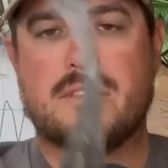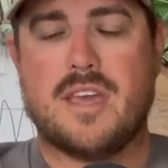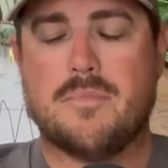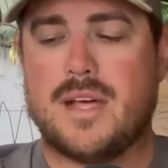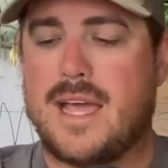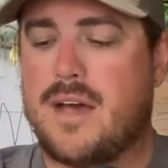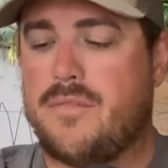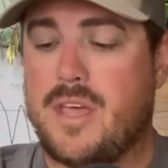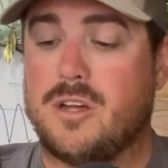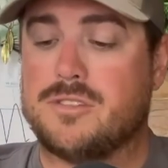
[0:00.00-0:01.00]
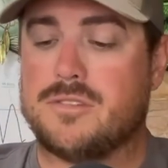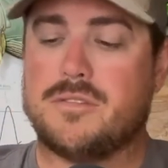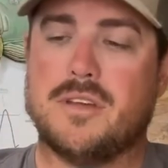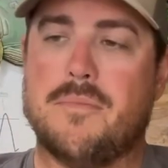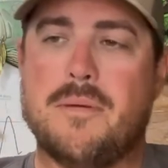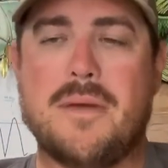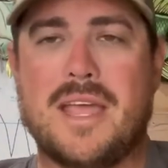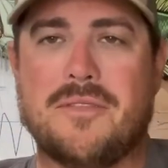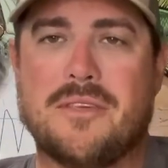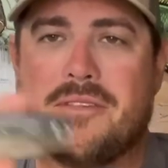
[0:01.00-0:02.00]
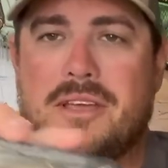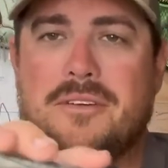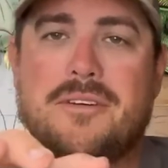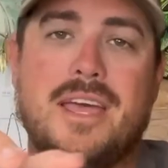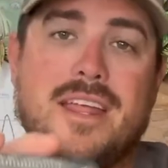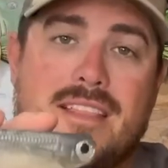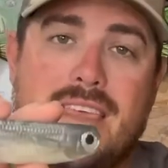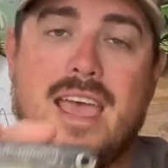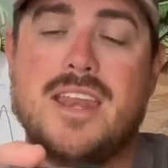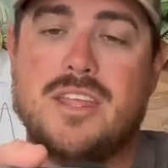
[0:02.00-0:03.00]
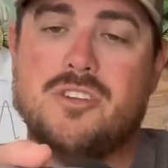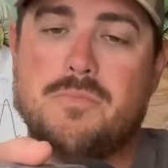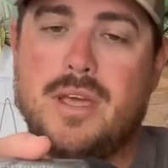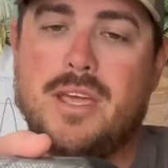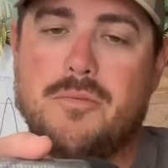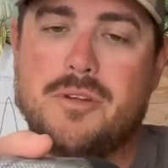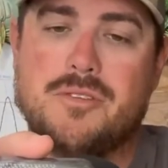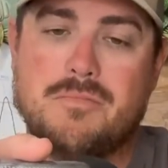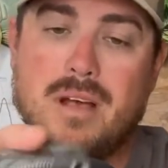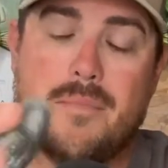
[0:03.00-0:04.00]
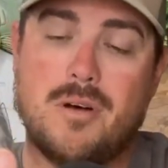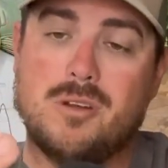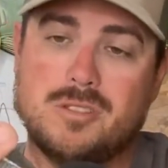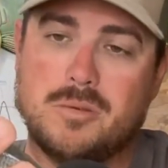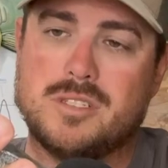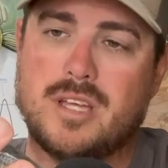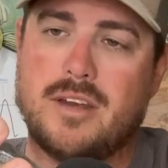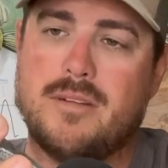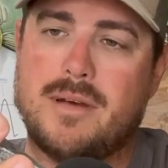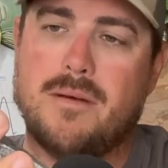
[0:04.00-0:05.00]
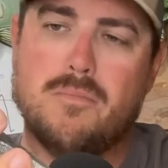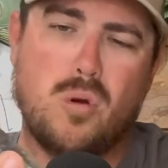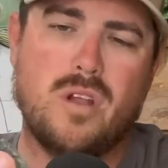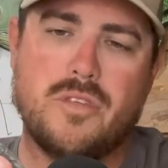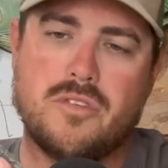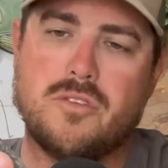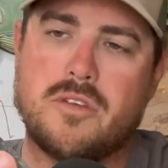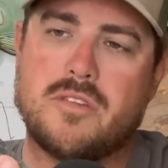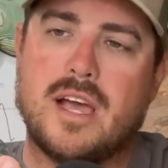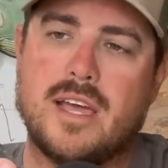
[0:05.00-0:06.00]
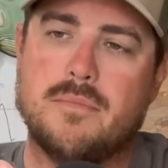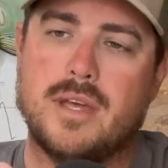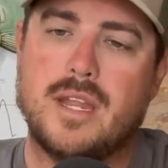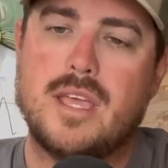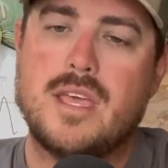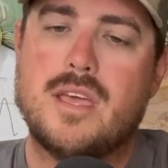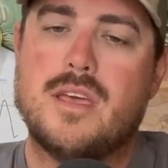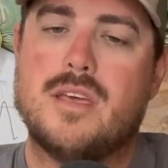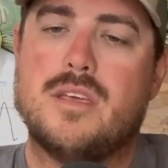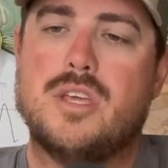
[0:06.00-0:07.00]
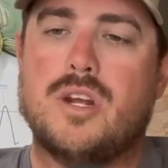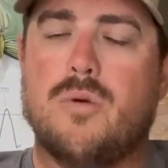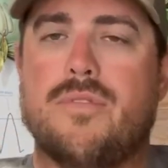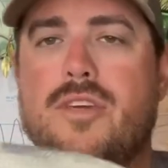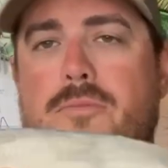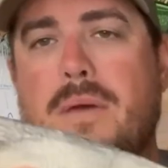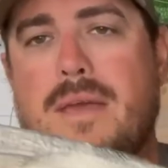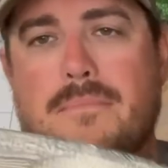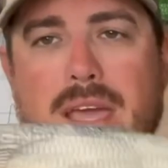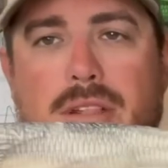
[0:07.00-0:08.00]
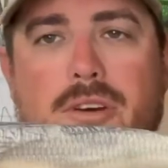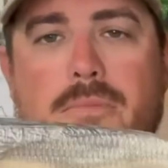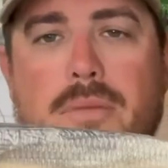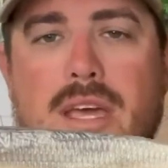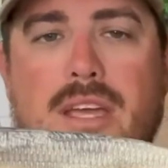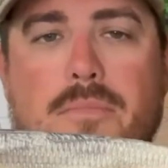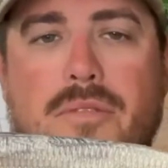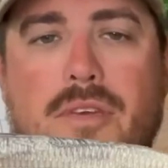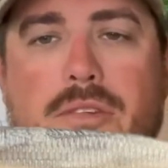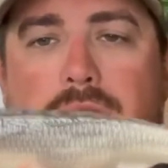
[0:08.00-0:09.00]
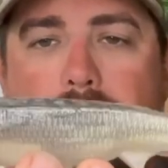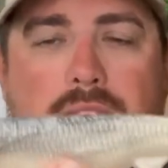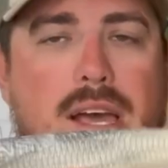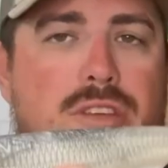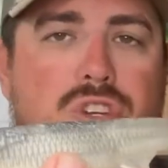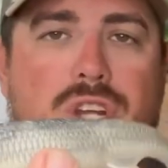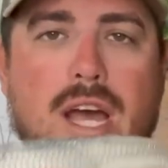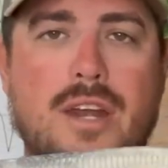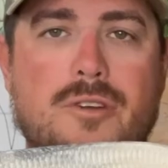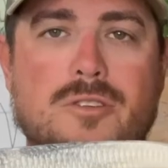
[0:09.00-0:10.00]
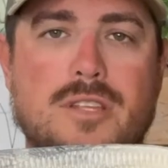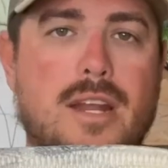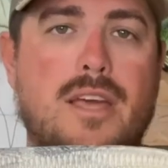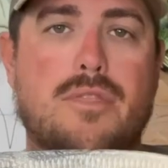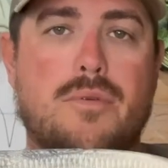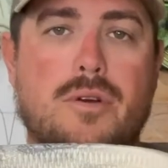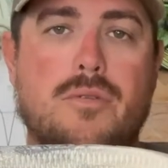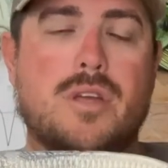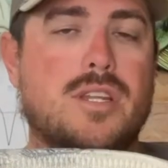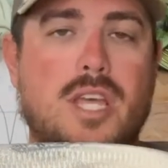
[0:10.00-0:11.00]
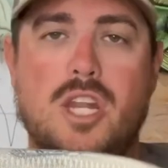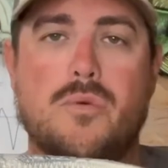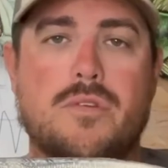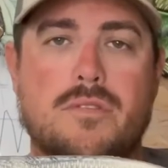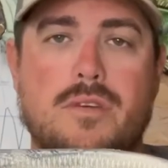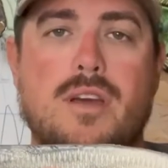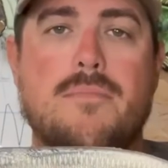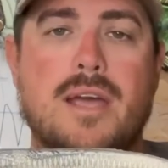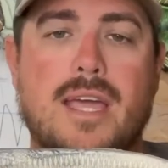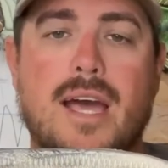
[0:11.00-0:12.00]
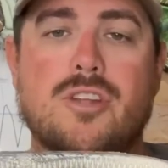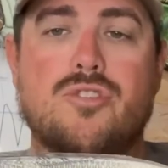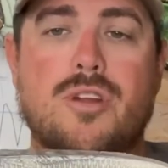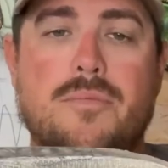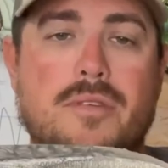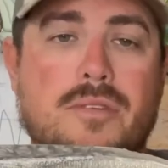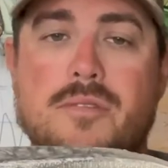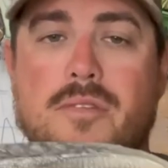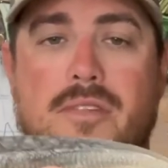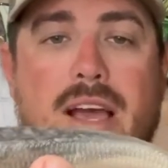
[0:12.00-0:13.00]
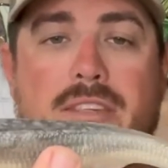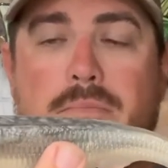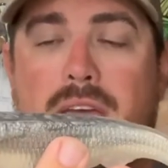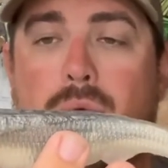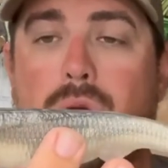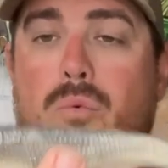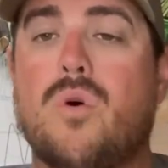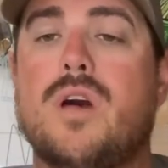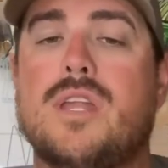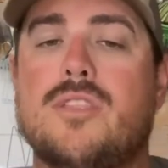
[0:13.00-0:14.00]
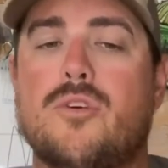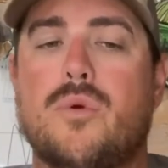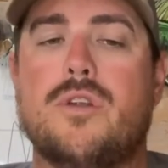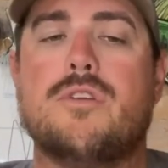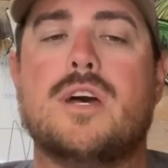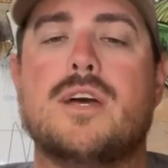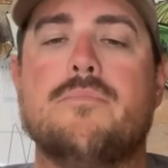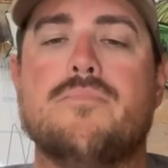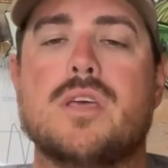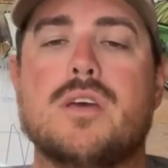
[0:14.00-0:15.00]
same layout. And they also going to be making this deal in a 10-inch bait, which I'm also excited about, more on the snook side. But, this bait may look big, but these are the size shiners that I throw continuously on my guide trips. This is the size bait we want in the wintertime.